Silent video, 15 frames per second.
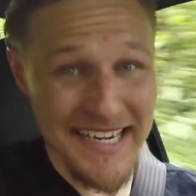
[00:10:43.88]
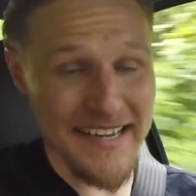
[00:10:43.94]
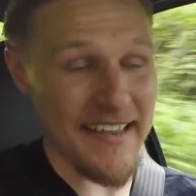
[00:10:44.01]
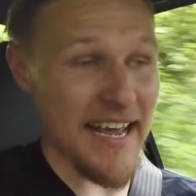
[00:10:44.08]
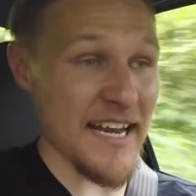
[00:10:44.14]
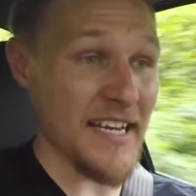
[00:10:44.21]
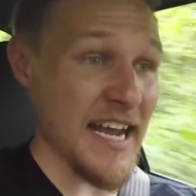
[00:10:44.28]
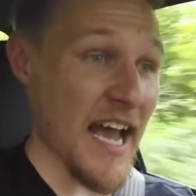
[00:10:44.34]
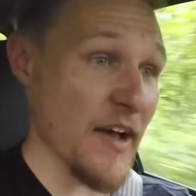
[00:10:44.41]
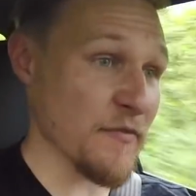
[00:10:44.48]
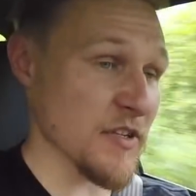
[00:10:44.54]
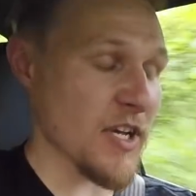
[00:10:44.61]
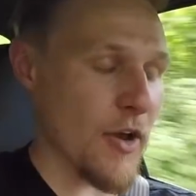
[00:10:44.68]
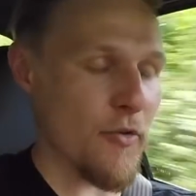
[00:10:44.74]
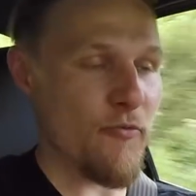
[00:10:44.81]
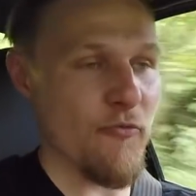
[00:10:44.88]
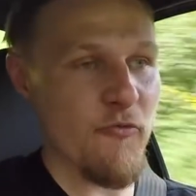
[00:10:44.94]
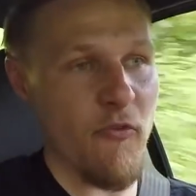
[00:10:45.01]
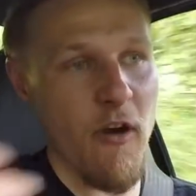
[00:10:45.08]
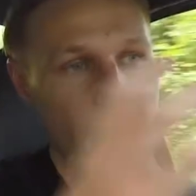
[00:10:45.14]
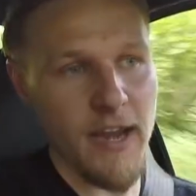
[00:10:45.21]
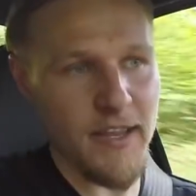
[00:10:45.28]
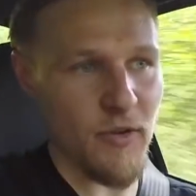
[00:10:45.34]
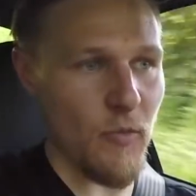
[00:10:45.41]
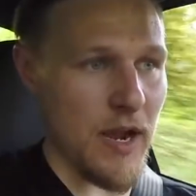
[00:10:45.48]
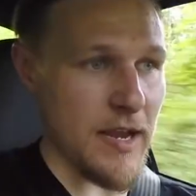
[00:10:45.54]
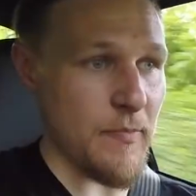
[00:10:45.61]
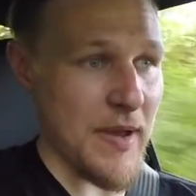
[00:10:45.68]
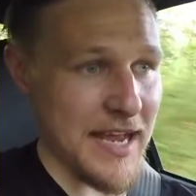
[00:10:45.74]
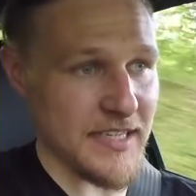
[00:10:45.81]
then you have to go right the way
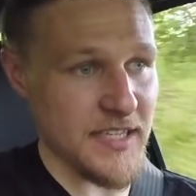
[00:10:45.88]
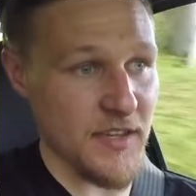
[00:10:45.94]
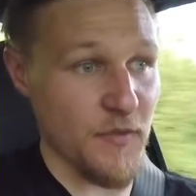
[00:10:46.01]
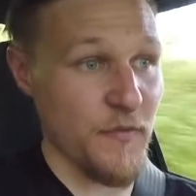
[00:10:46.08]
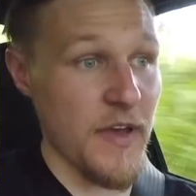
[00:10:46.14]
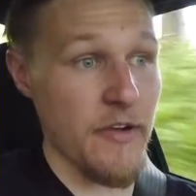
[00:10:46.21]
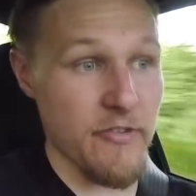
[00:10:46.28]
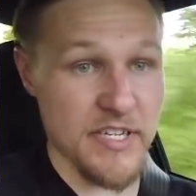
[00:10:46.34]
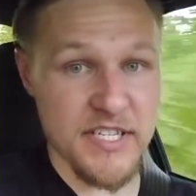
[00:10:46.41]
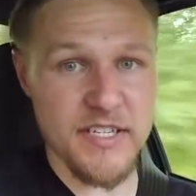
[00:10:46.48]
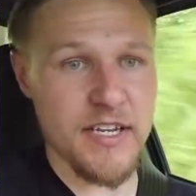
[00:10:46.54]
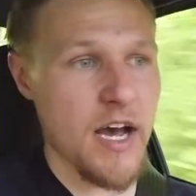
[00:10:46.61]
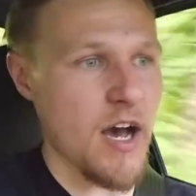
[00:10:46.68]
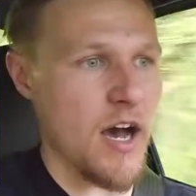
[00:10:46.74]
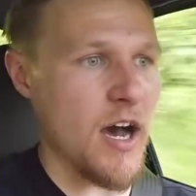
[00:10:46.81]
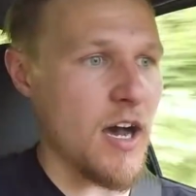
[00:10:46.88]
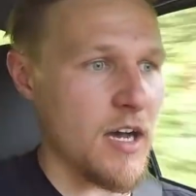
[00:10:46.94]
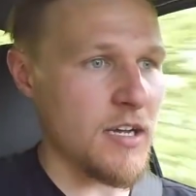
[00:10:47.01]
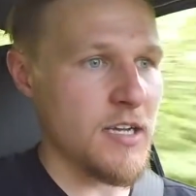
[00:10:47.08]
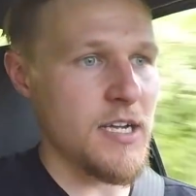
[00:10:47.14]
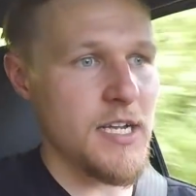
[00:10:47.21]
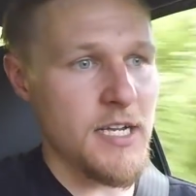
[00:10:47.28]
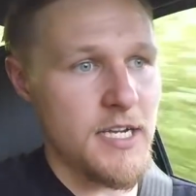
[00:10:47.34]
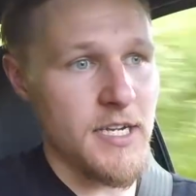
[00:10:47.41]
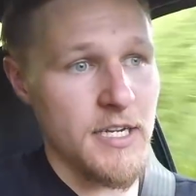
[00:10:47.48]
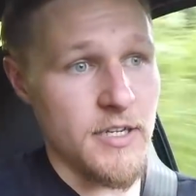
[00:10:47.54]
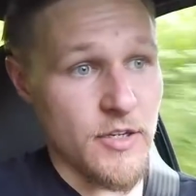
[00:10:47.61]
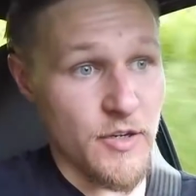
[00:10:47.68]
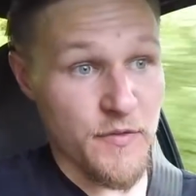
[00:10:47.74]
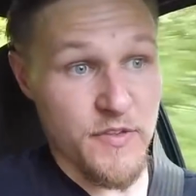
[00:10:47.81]
back to the very start
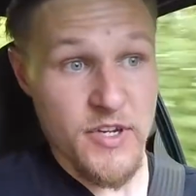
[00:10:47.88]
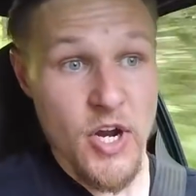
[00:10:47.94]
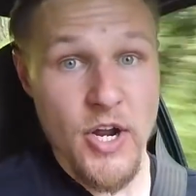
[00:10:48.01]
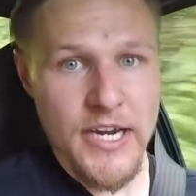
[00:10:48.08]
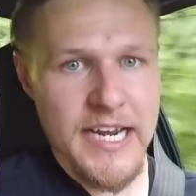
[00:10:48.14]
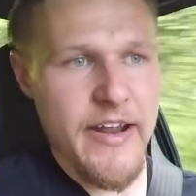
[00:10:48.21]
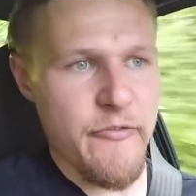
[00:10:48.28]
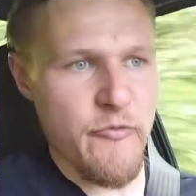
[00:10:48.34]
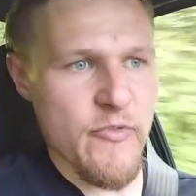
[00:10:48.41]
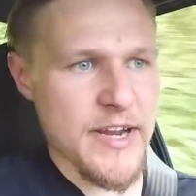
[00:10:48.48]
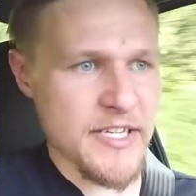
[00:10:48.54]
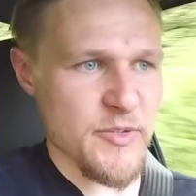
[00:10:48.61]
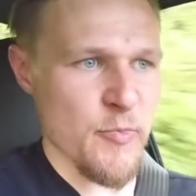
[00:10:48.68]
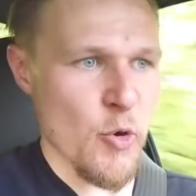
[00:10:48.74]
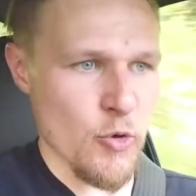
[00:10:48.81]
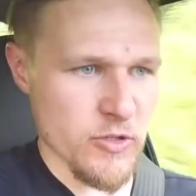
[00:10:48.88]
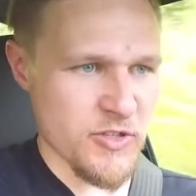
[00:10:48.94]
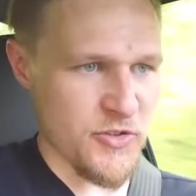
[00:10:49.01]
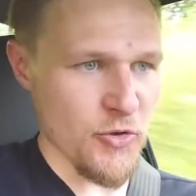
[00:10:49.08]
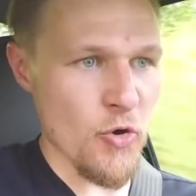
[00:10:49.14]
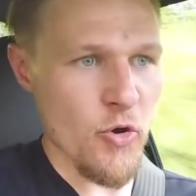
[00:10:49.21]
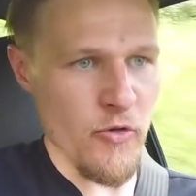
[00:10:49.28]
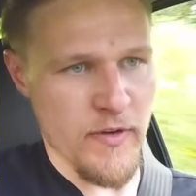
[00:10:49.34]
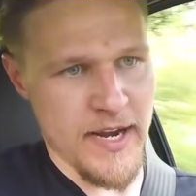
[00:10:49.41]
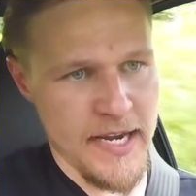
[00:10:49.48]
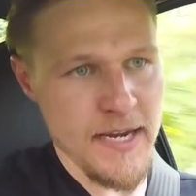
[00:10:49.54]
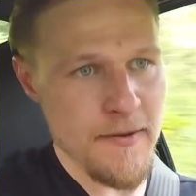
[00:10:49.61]
of the 911 Rennsport story,